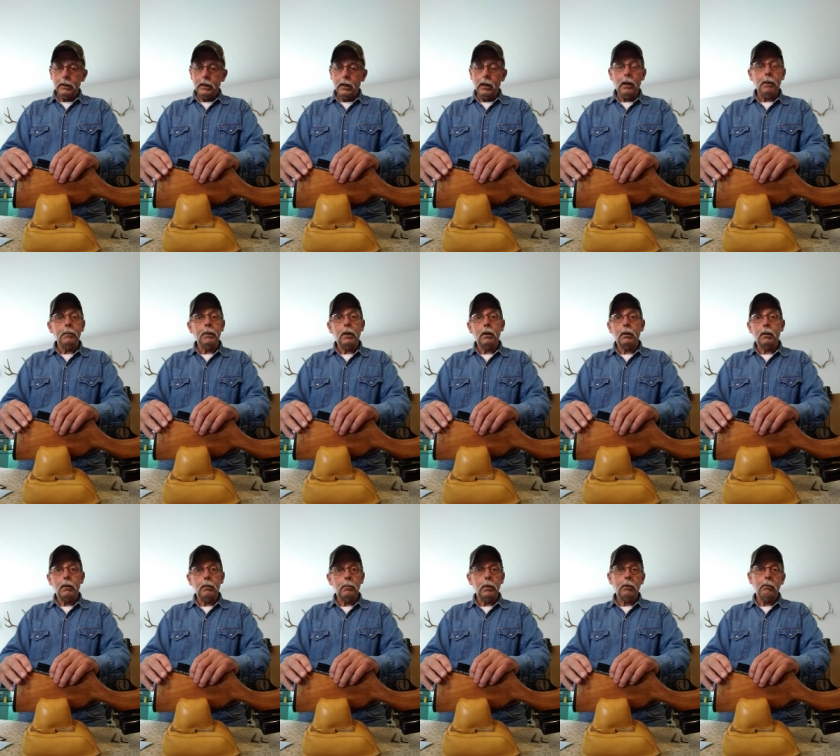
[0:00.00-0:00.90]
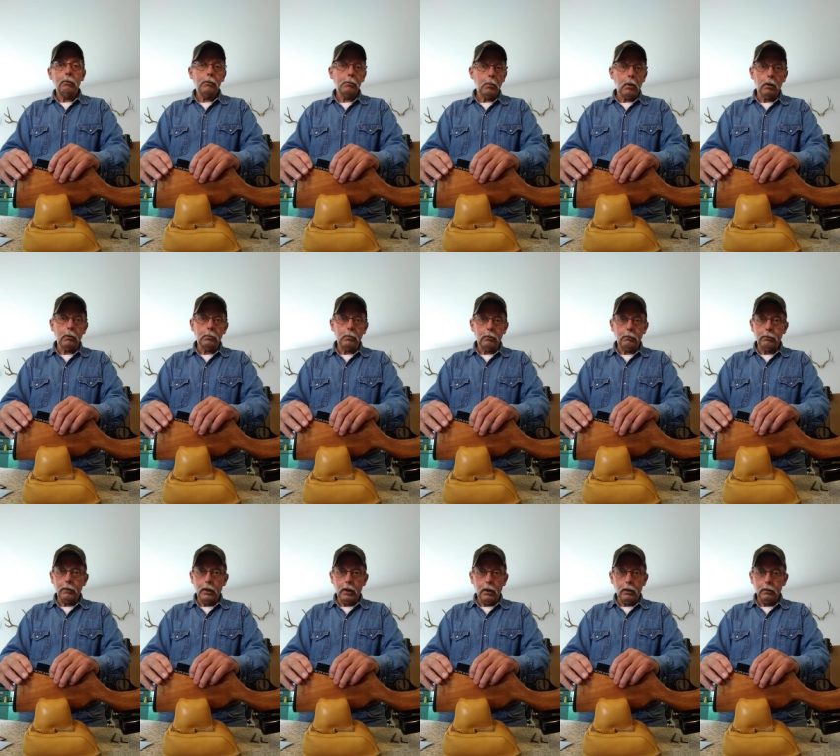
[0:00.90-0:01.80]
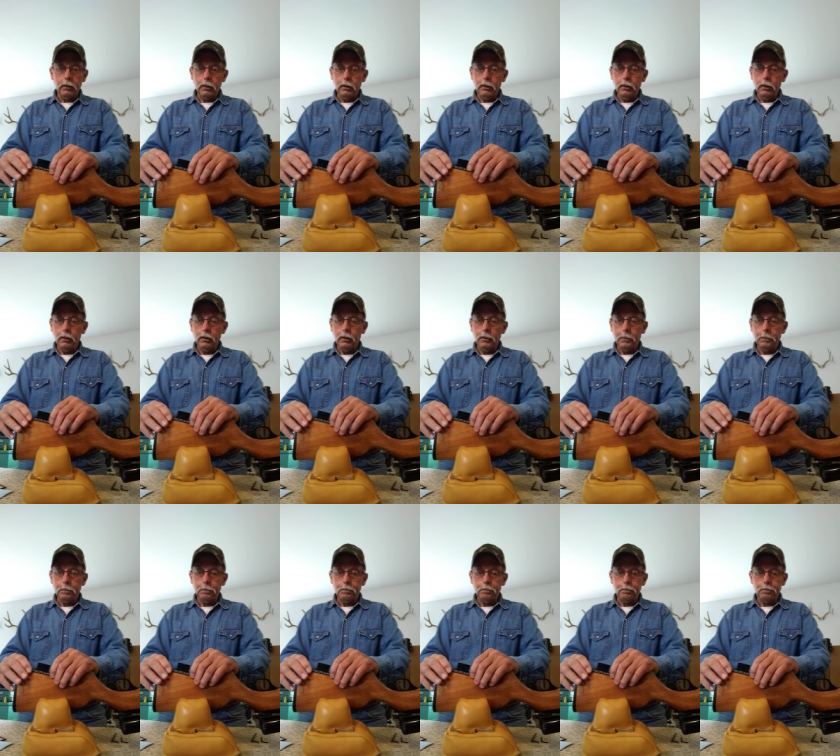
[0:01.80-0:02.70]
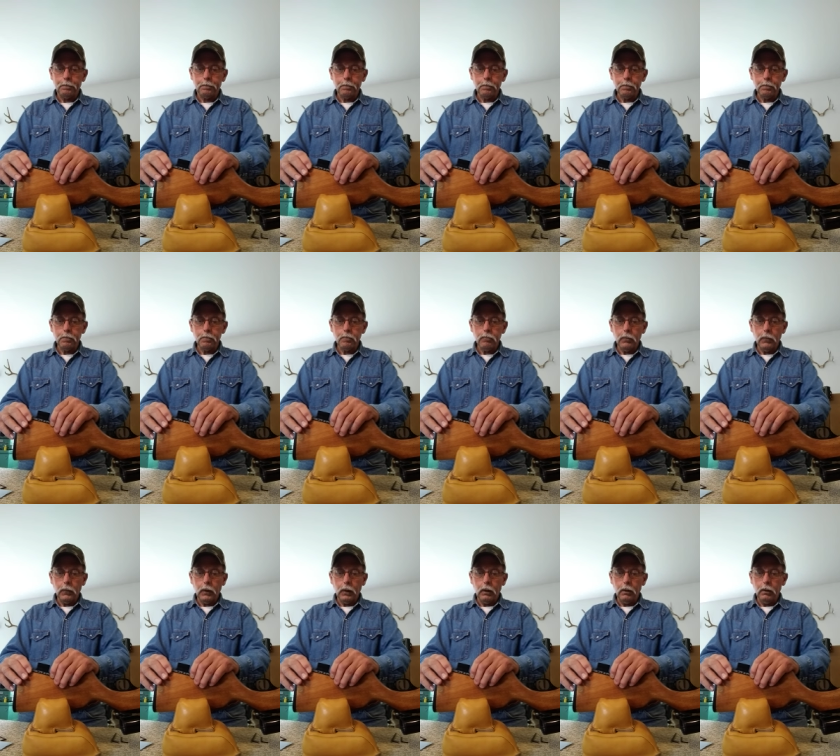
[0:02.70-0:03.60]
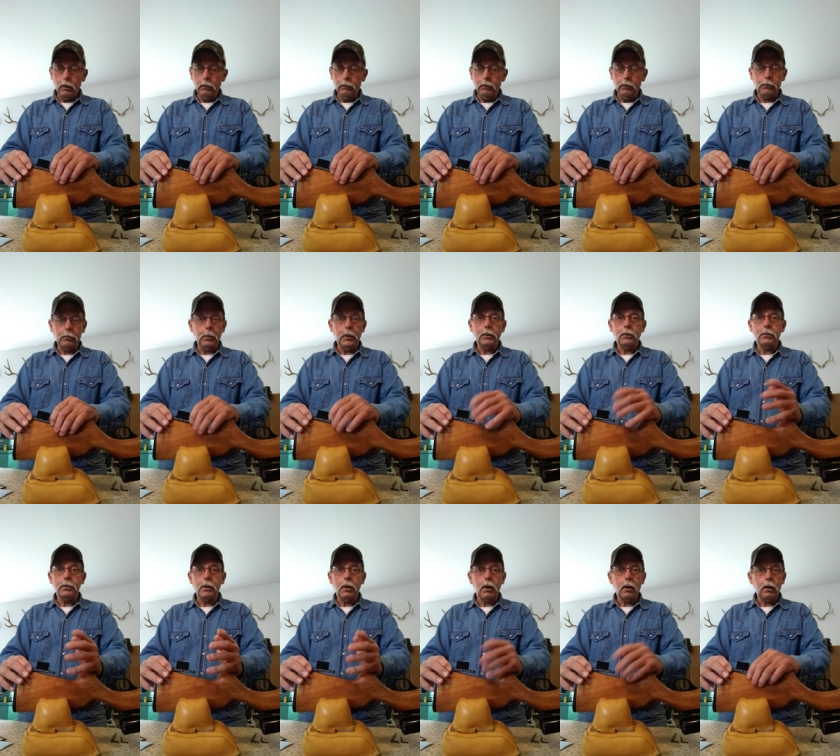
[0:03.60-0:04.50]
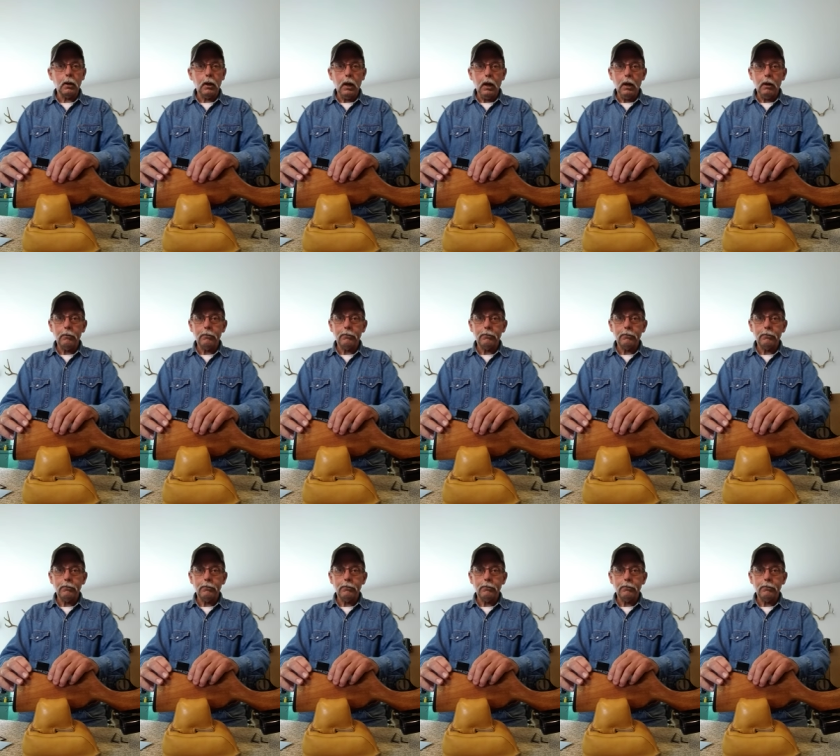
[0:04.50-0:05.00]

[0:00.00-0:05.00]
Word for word: I'm not going to be responsible for that. Um, if you split your stock in half,